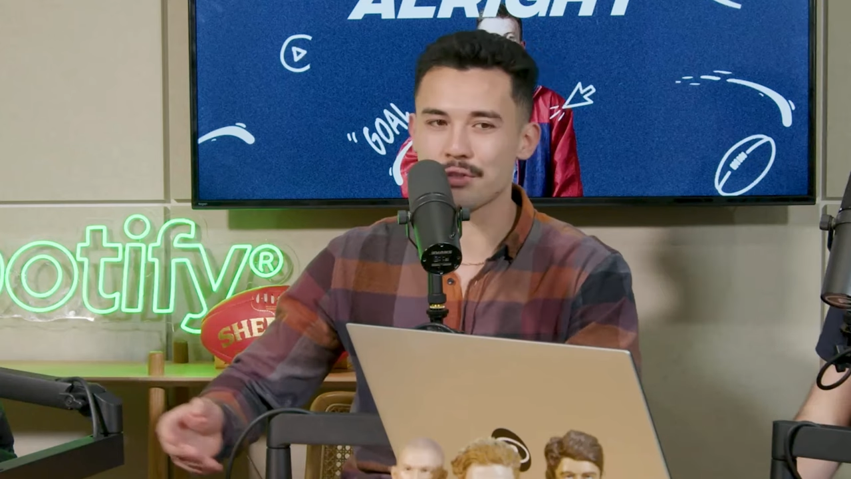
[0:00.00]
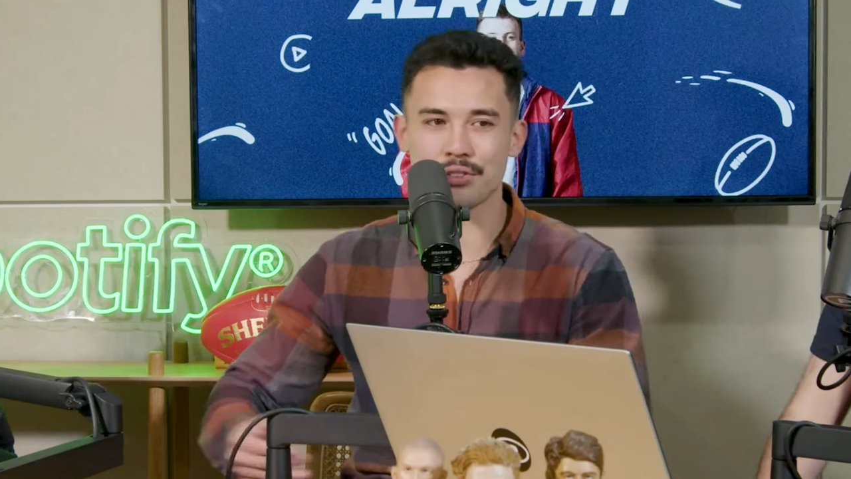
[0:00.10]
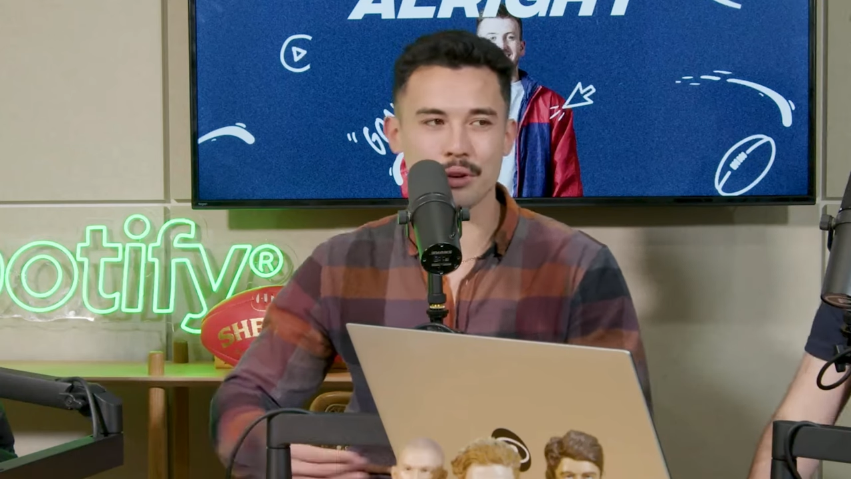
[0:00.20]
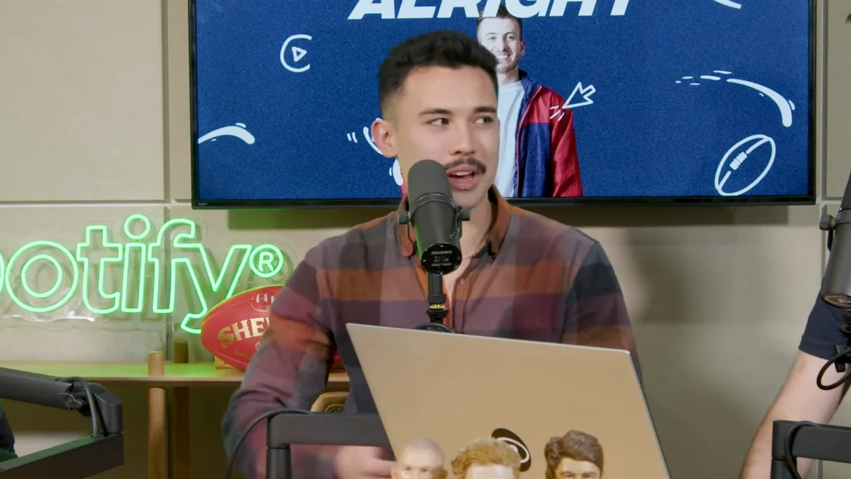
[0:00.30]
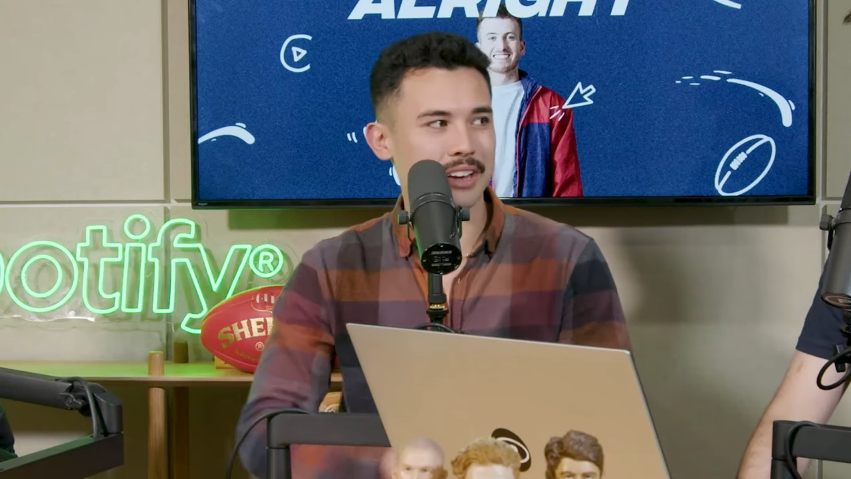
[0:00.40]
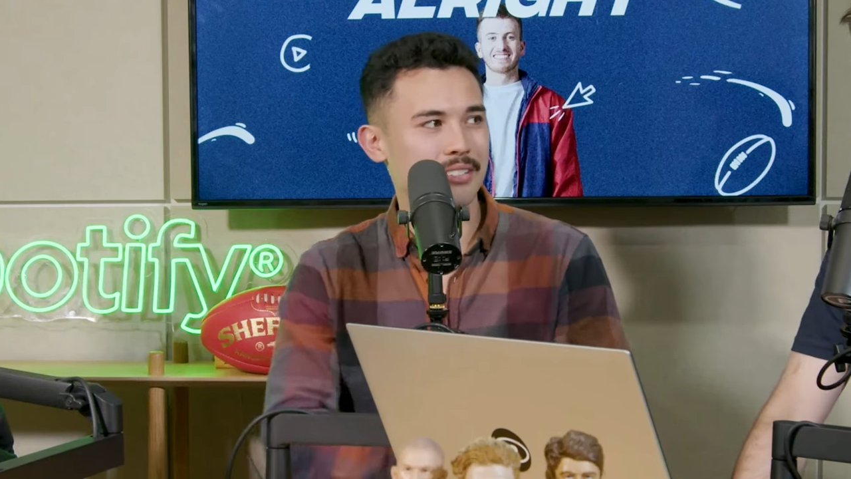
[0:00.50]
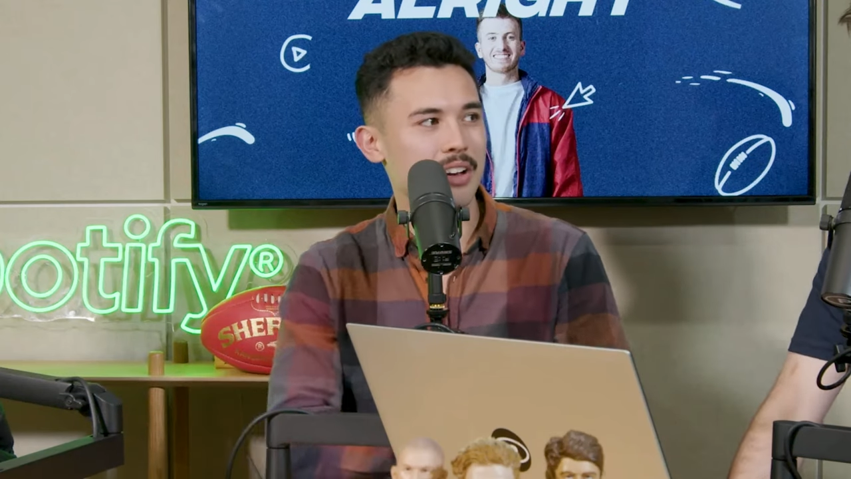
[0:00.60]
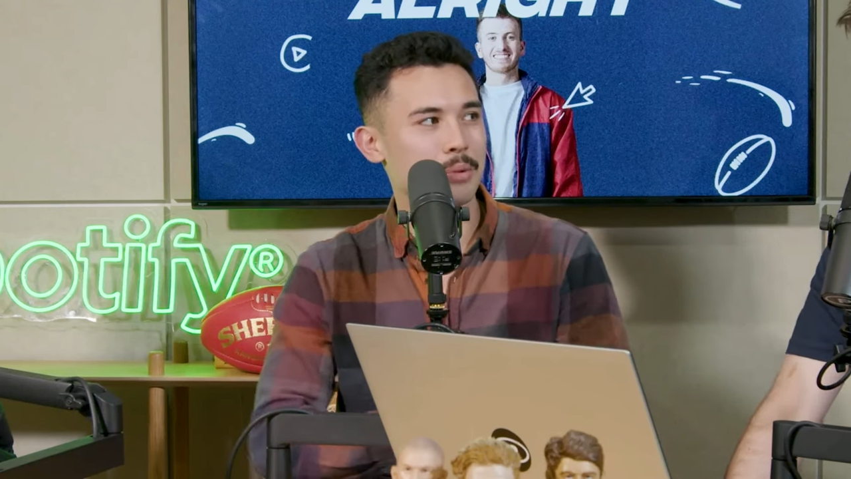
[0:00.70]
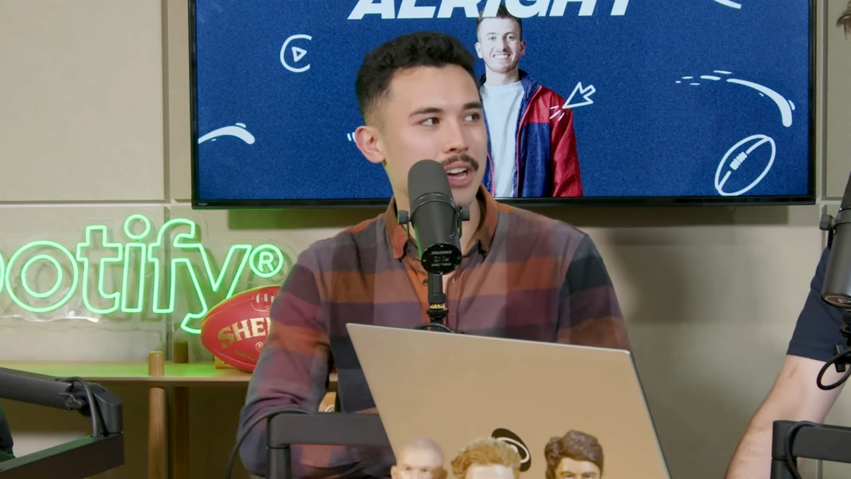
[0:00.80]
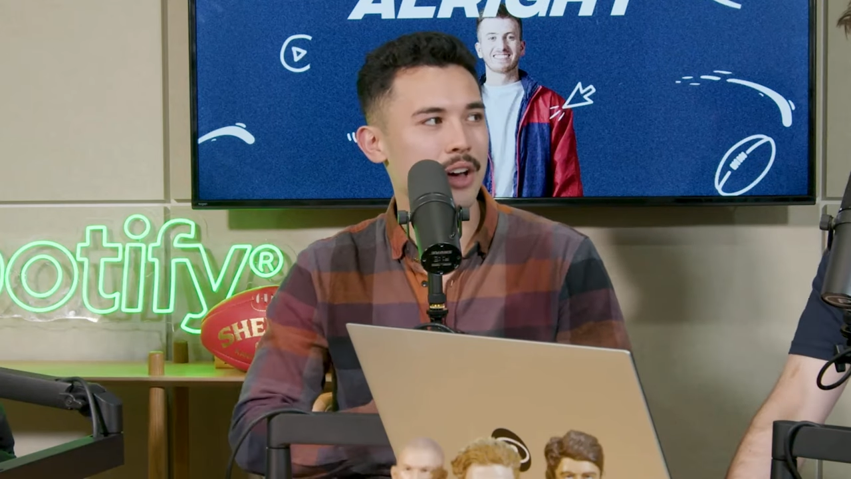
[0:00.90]
Obviously, we're,
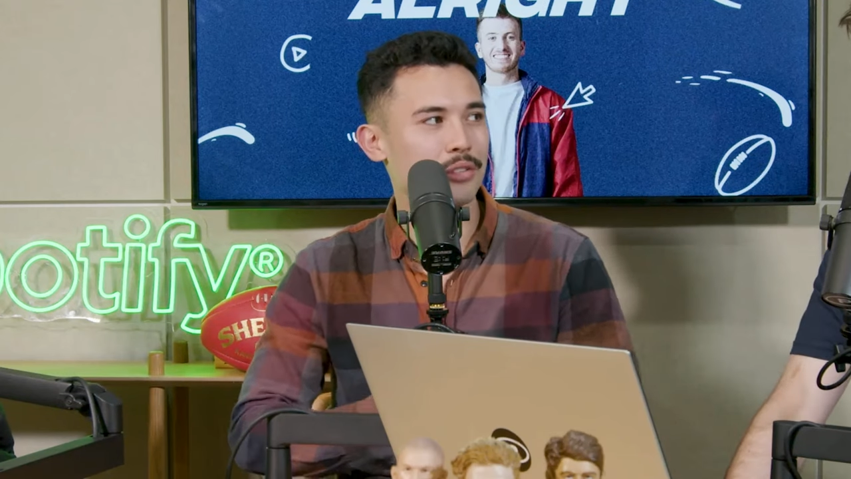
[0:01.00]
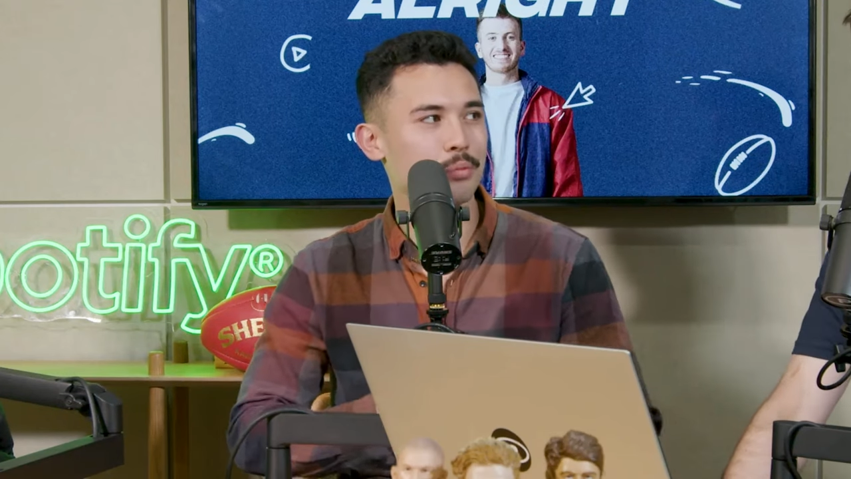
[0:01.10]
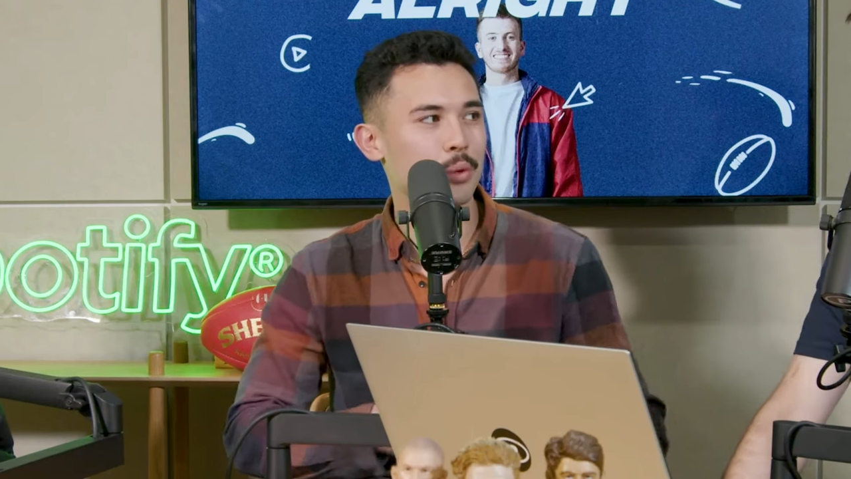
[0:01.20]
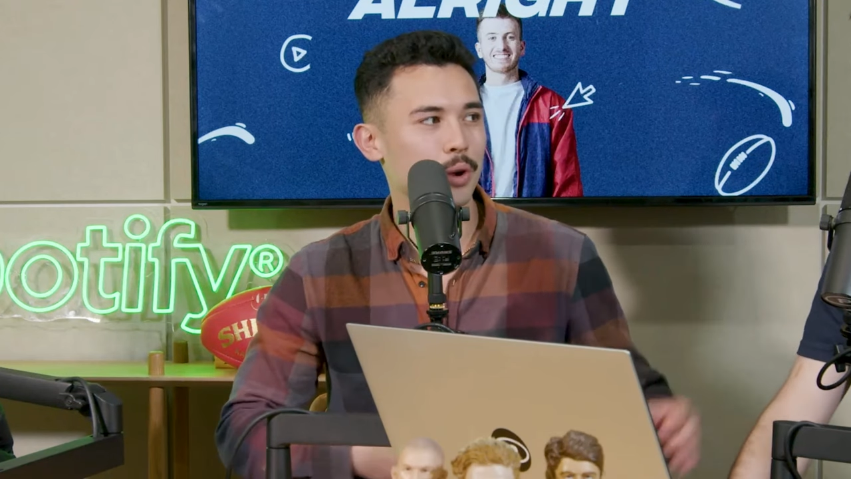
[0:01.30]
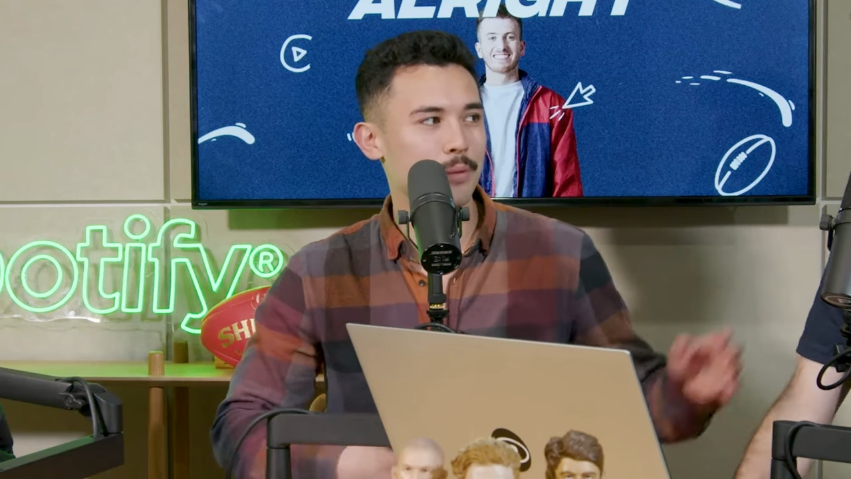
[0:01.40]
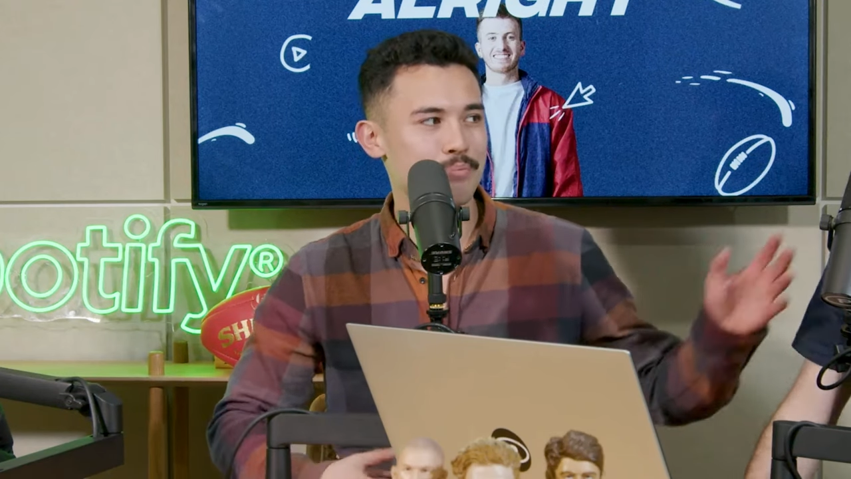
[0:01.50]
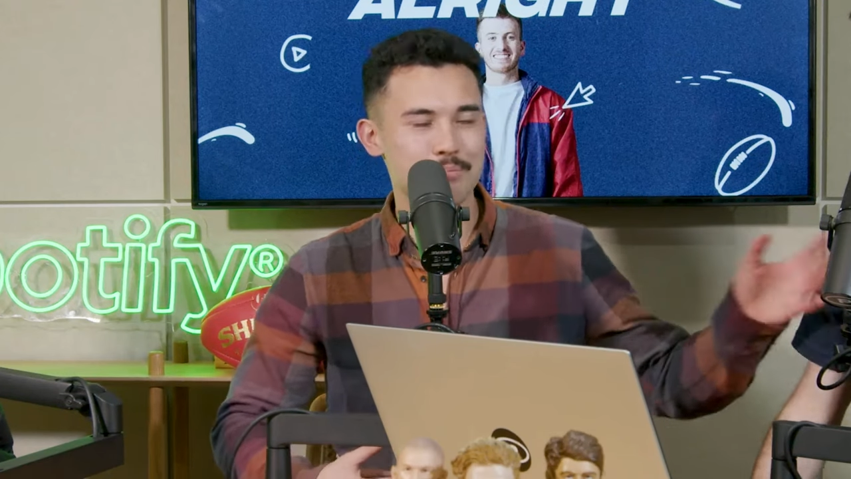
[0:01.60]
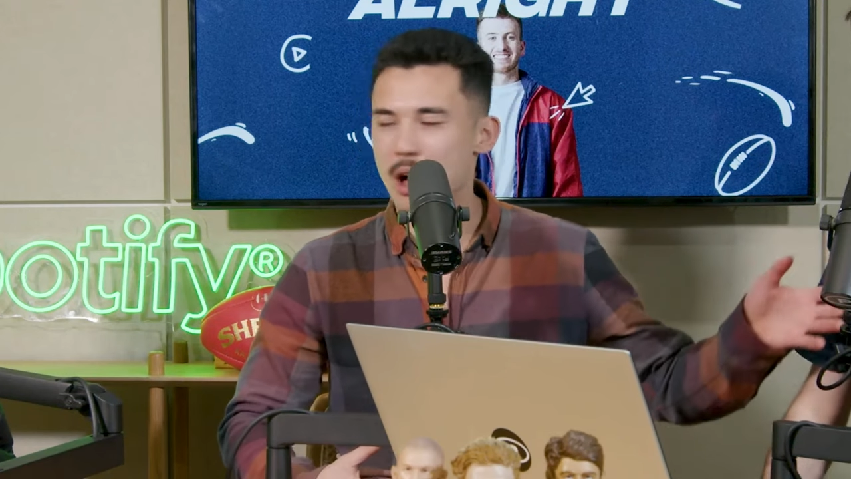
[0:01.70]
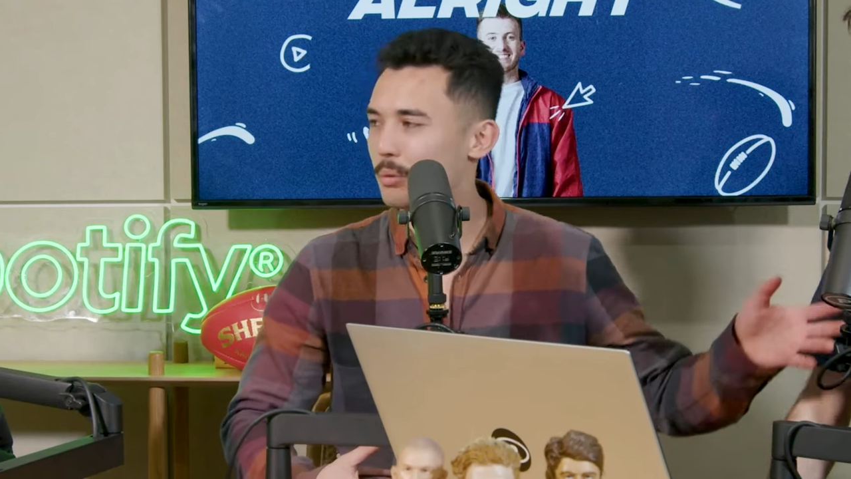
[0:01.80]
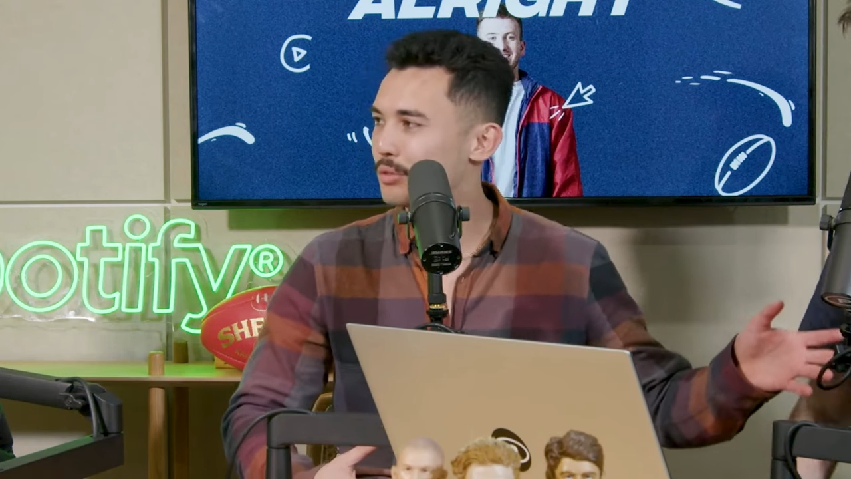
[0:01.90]
I'm a Carlton supporter,
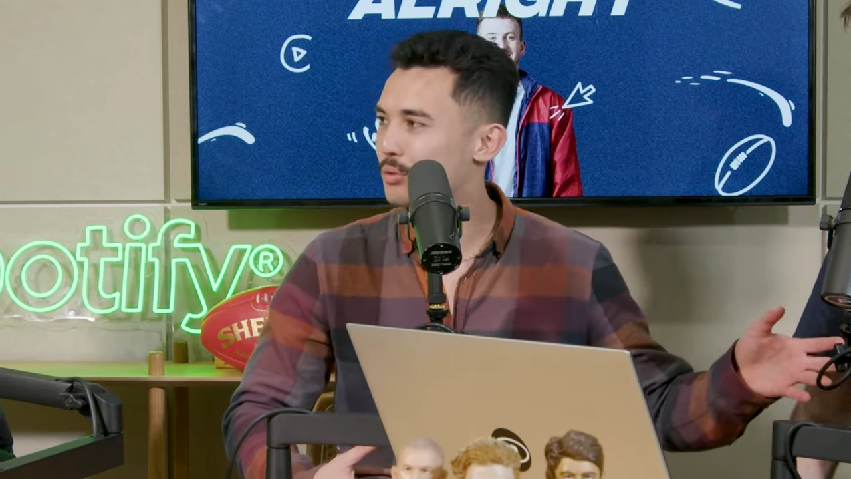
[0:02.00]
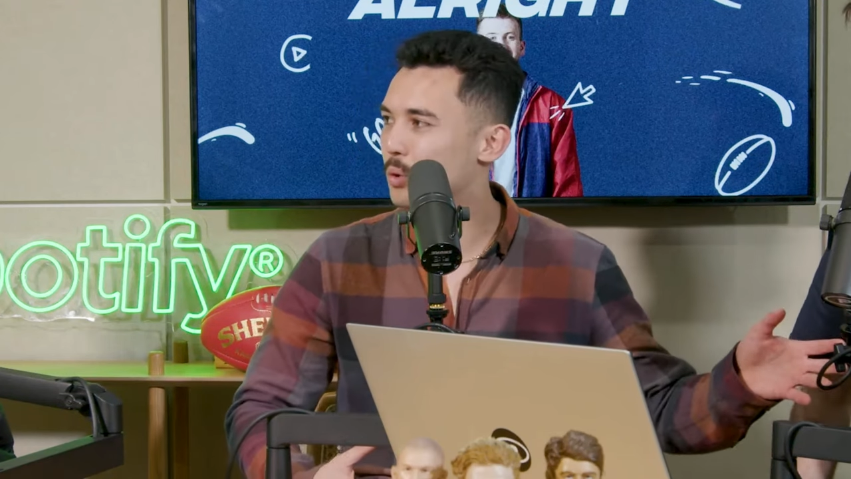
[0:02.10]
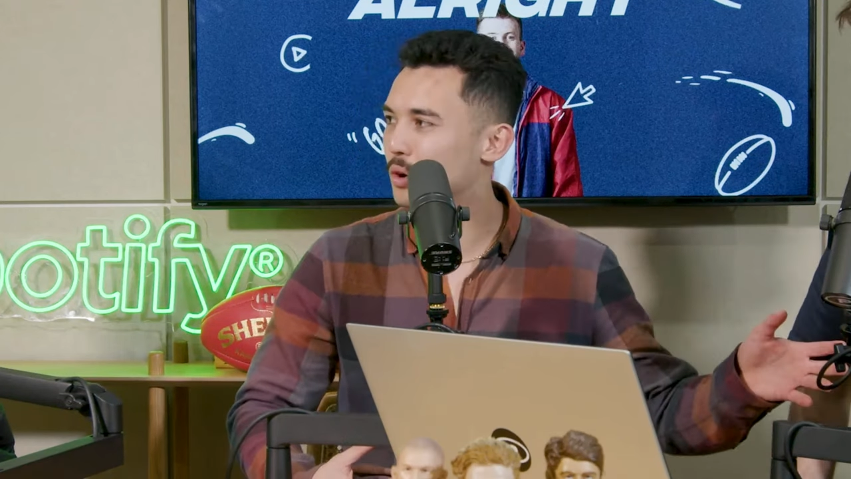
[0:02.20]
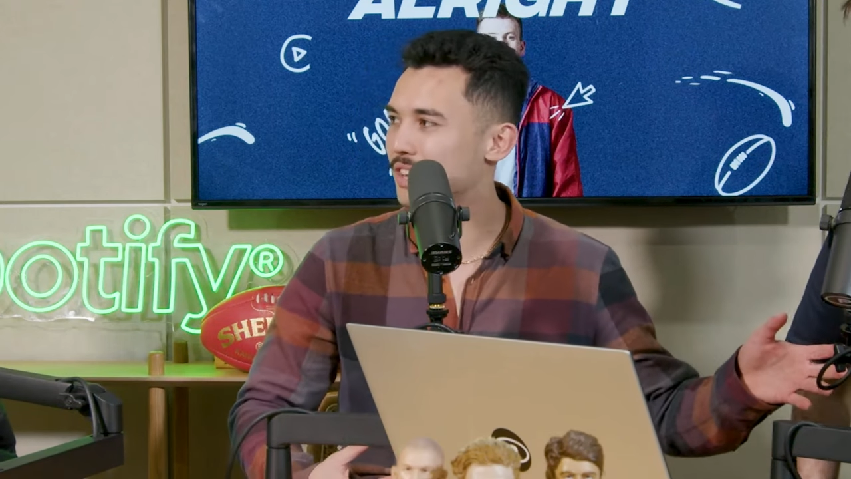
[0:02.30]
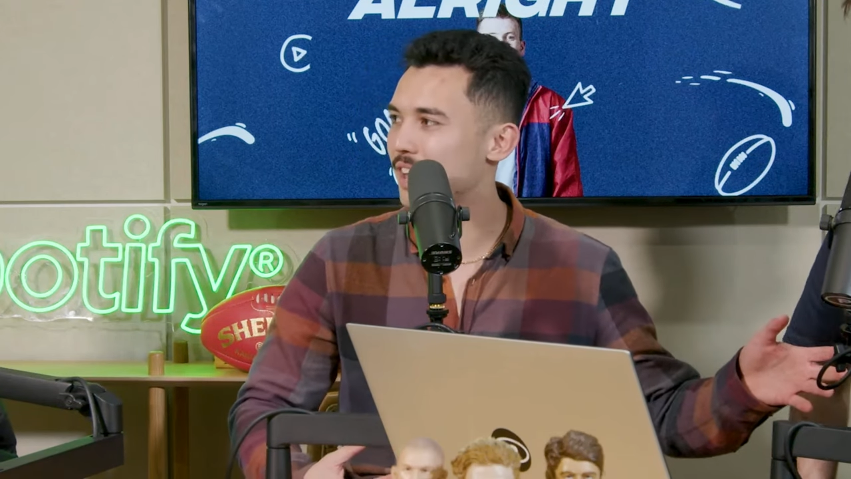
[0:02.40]
Melbourne supporter,